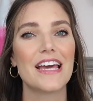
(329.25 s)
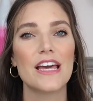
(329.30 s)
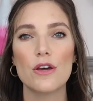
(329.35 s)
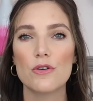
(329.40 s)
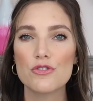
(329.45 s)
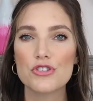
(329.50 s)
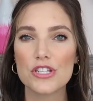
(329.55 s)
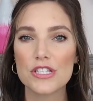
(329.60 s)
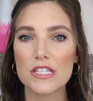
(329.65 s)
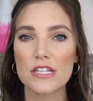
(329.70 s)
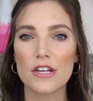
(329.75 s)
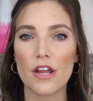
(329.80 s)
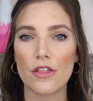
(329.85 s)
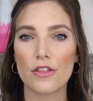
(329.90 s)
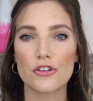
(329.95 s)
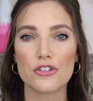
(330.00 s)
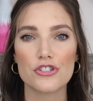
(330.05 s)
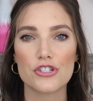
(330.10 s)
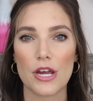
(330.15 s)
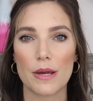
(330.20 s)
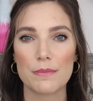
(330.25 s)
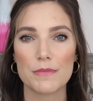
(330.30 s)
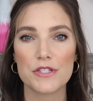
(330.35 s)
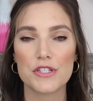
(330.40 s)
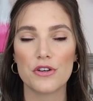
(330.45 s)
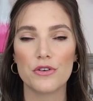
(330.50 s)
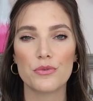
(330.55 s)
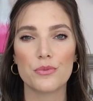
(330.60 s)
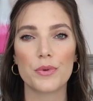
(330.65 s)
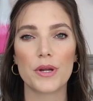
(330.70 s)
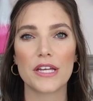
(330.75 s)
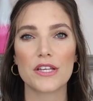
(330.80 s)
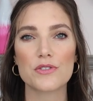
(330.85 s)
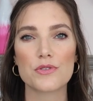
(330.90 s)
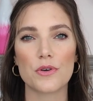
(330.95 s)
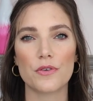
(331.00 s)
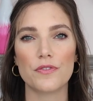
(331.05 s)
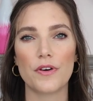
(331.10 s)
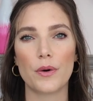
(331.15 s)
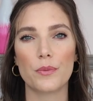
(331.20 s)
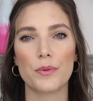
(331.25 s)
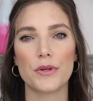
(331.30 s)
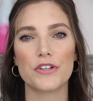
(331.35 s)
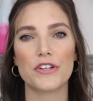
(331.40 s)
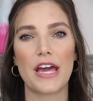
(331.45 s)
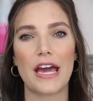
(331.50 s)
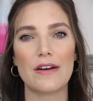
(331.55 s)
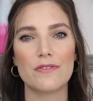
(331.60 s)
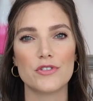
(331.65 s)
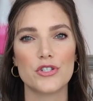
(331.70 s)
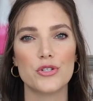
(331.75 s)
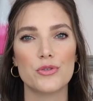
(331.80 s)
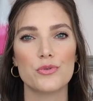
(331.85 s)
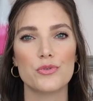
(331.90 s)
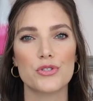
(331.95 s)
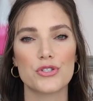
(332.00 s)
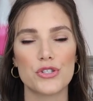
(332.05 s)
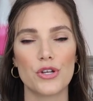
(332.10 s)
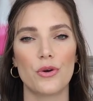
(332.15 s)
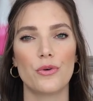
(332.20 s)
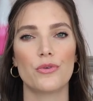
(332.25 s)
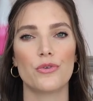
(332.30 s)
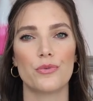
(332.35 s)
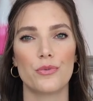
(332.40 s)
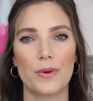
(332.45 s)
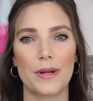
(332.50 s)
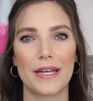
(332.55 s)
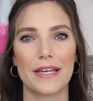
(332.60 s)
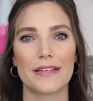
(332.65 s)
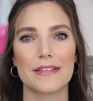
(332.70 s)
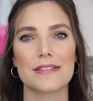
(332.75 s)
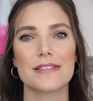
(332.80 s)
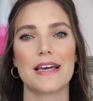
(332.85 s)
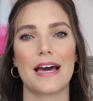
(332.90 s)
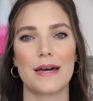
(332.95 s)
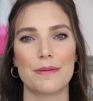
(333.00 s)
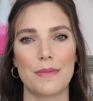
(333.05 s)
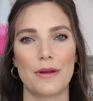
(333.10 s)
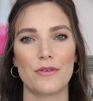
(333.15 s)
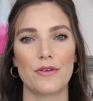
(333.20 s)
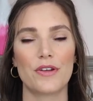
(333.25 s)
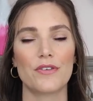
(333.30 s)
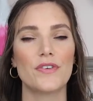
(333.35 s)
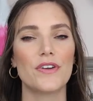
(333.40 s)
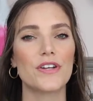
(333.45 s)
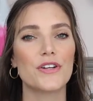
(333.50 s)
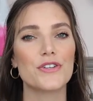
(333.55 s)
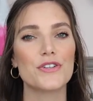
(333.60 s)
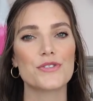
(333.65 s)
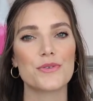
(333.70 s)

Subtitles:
It was just another gemstone ring, so it felt weird to have two stoned rings on my ring finger.